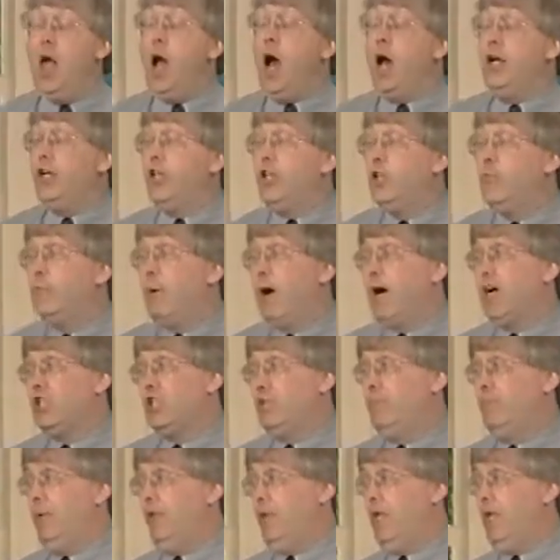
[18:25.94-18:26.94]
Another
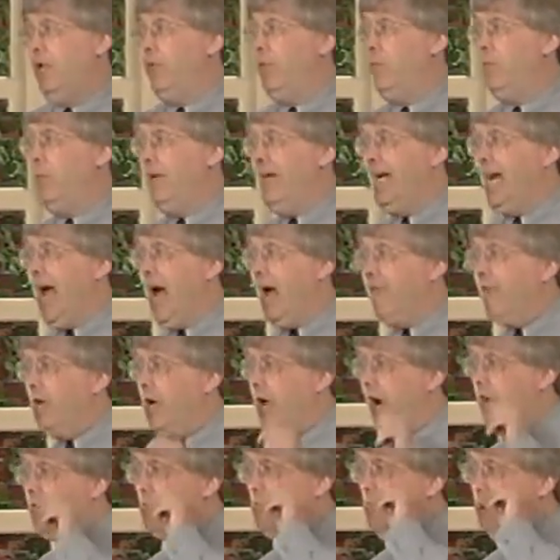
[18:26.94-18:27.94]
possibility would be to have a
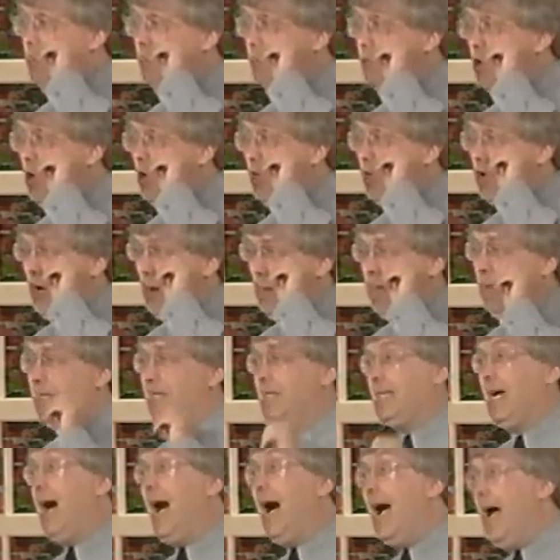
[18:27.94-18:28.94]
government program
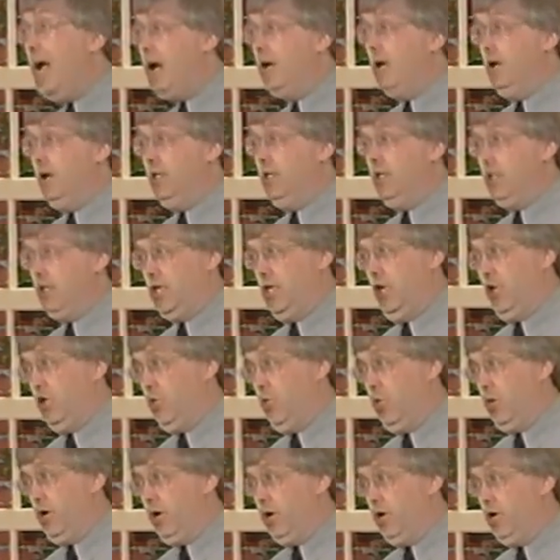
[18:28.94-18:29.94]
to hire unskilled
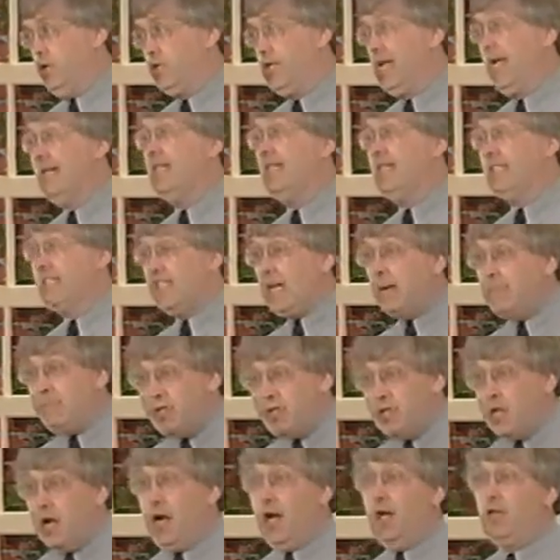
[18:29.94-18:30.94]
workers and to
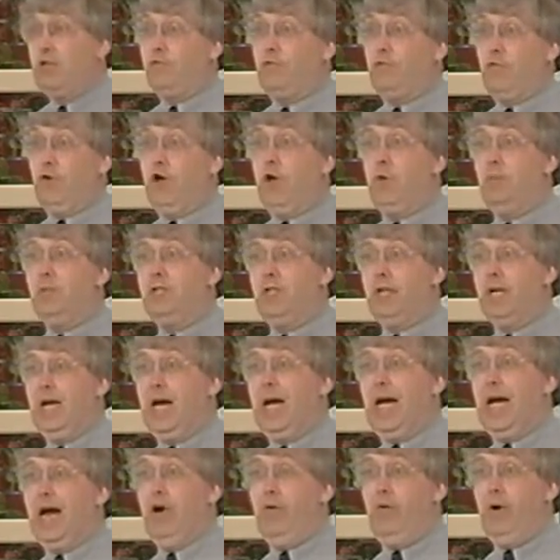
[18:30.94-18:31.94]
subsidize firms in
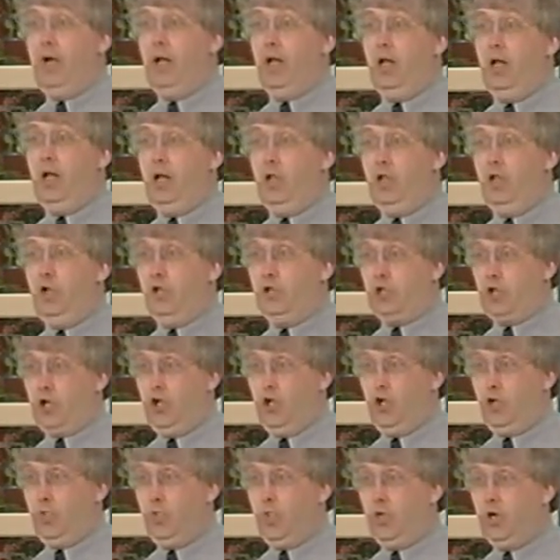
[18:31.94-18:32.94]
hiring
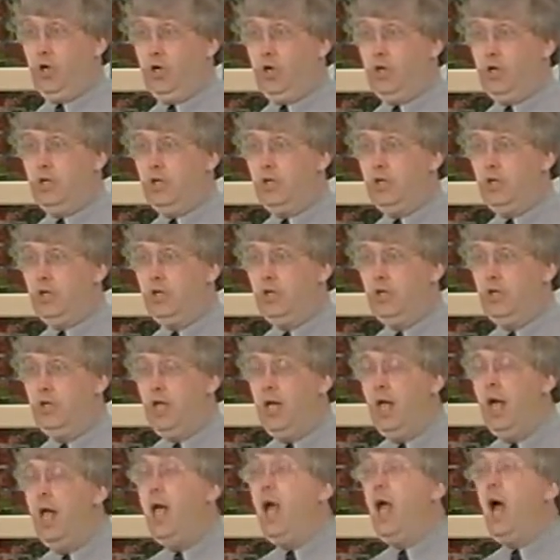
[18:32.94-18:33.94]
low-skilled workers.
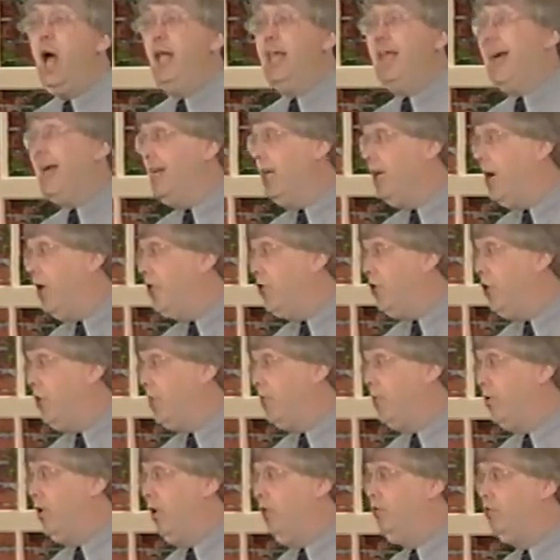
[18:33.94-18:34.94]
Yet another
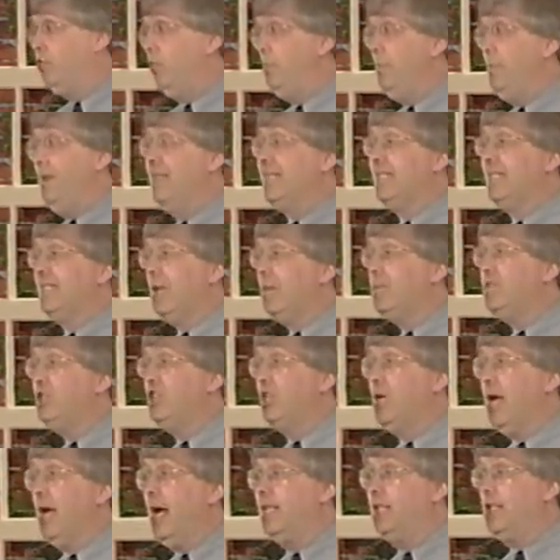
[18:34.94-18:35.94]
approach would be to
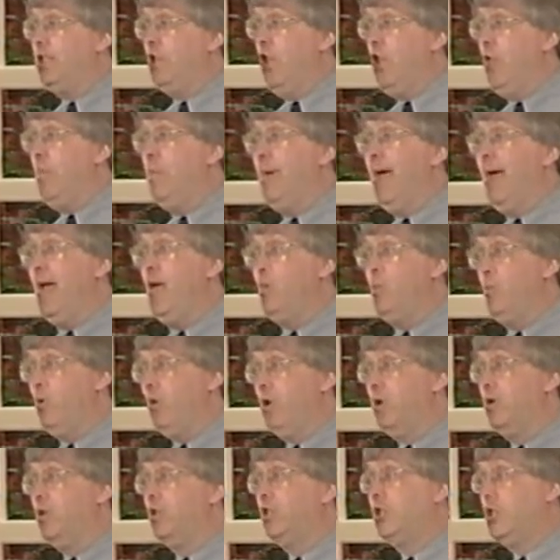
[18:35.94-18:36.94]
subsidize low-paid
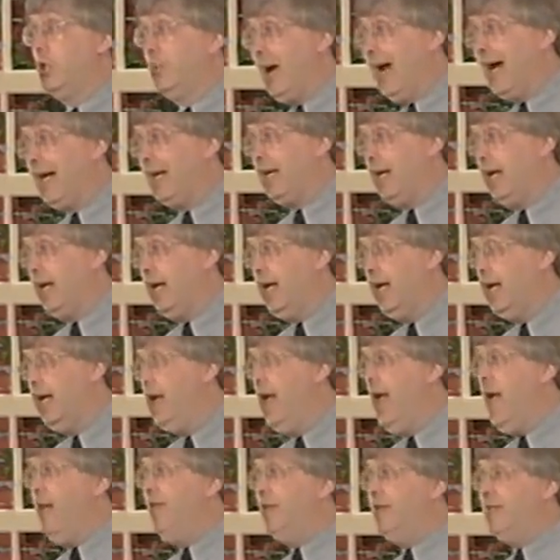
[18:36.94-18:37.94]
workers directly.
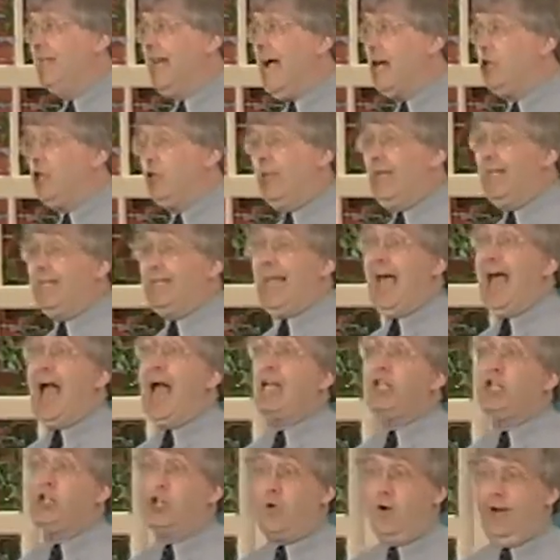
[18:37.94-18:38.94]
There's actually a
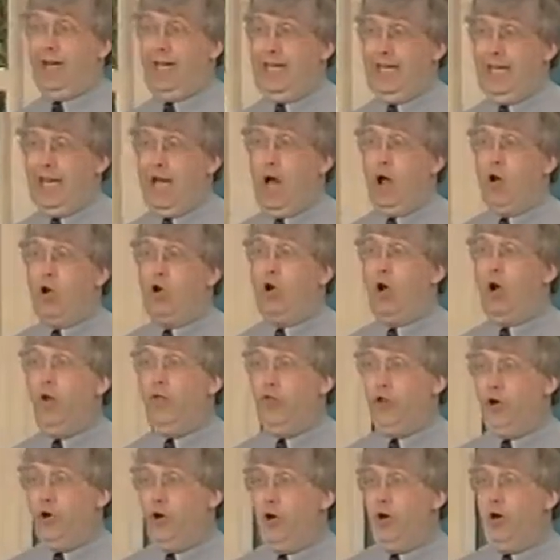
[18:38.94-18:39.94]
tax credit now called
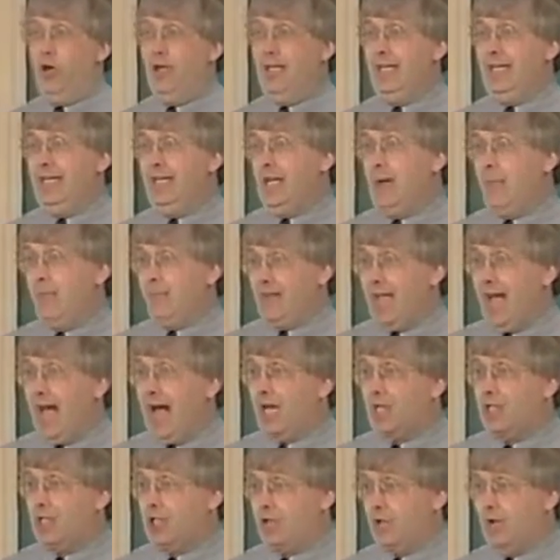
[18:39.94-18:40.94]
the Earned Income
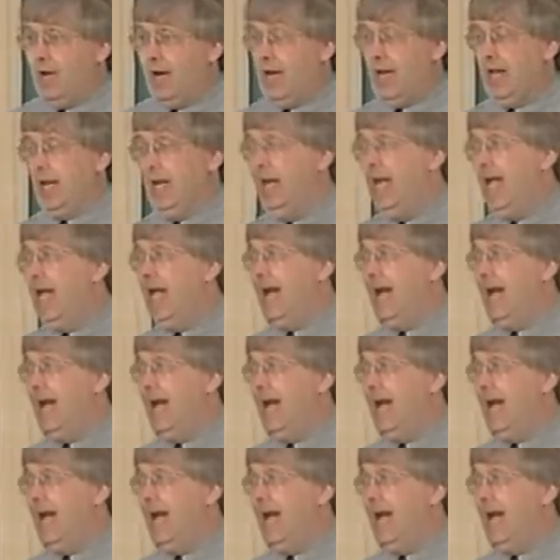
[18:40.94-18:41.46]
Tax Credit.